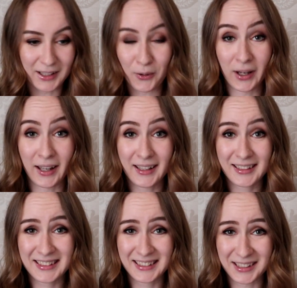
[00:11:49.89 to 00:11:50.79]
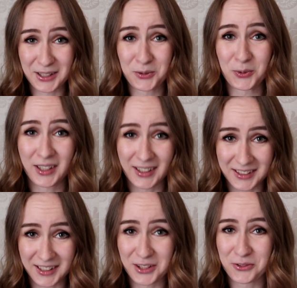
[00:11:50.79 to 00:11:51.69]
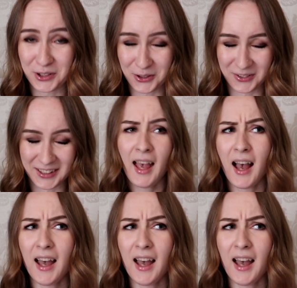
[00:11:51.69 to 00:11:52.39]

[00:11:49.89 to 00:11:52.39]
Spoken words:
our head and we can't get rid of it.